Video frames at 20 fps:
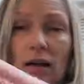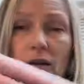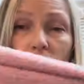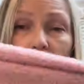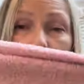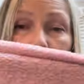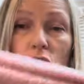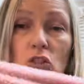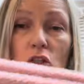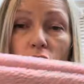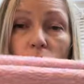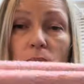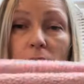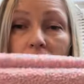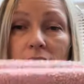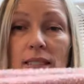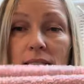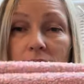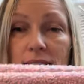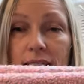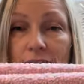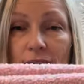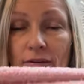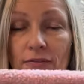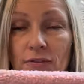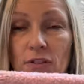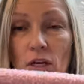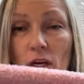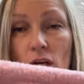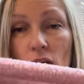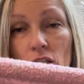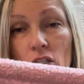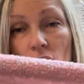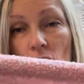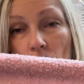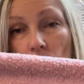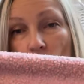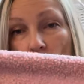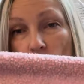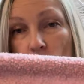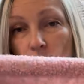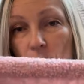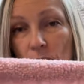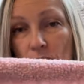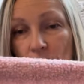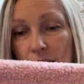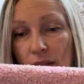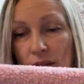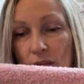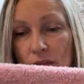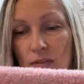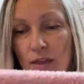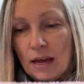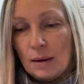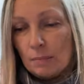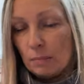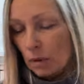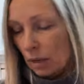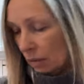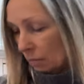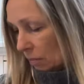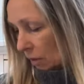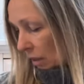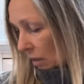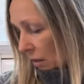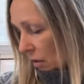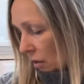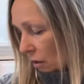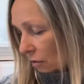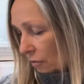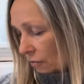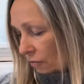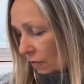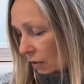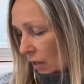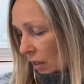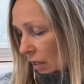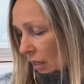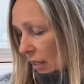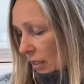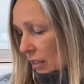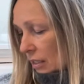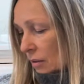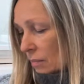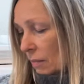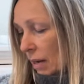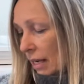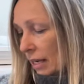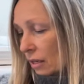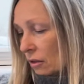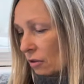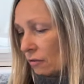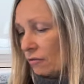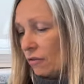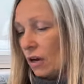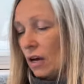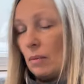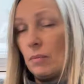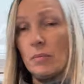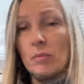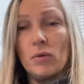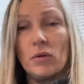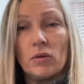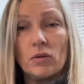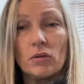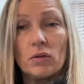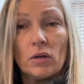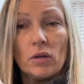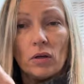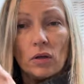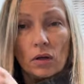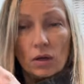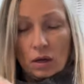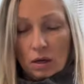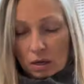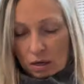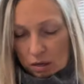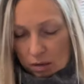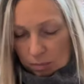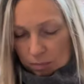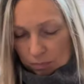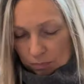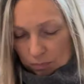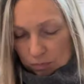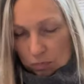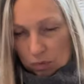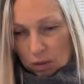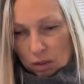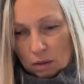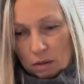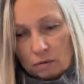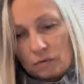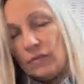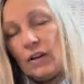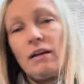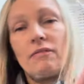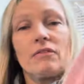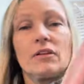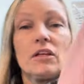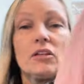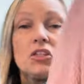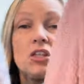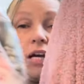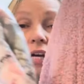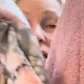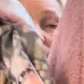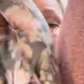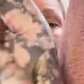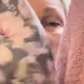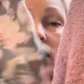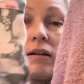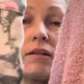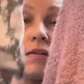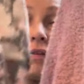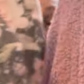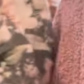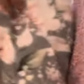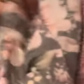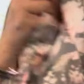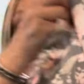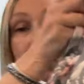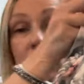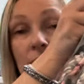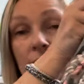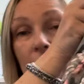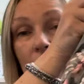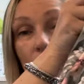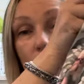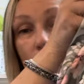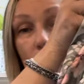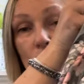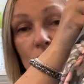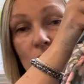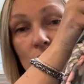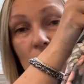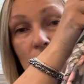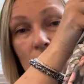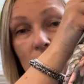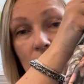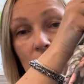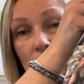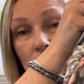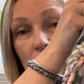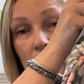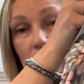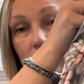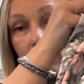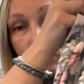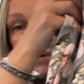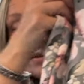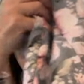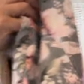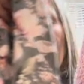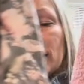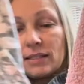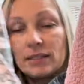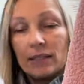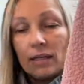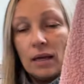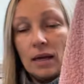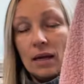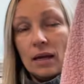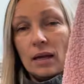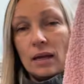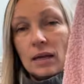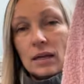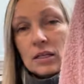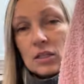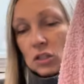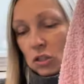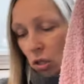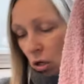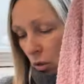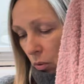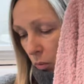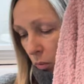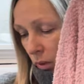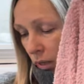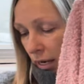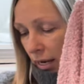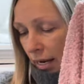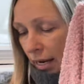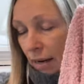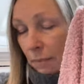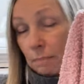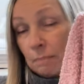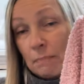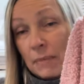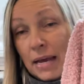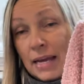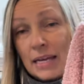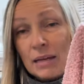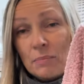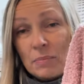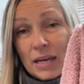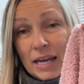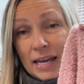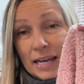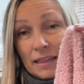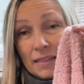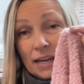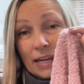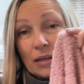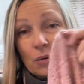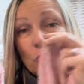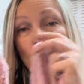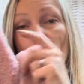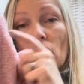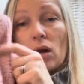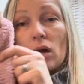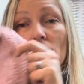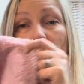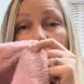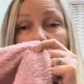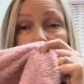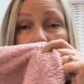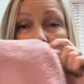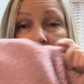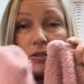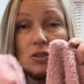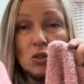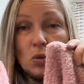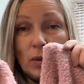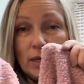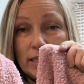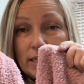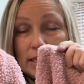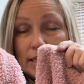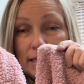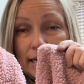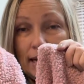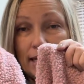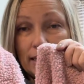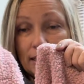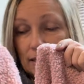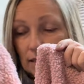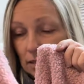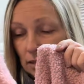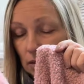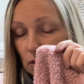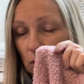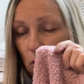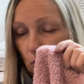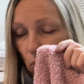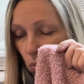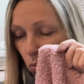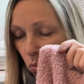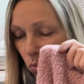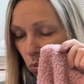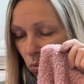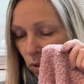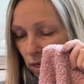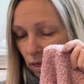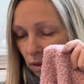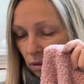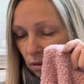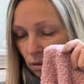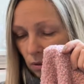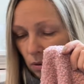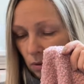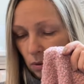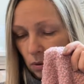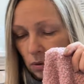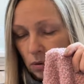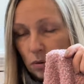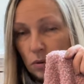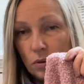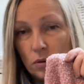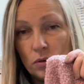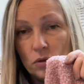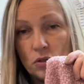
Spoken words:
got 2 meters left, so I'm hoping that that might be enough to make the Fibermood Flavia jacket, and obviously it goes really, really nicely with this. So it may be that it works as a twin set with the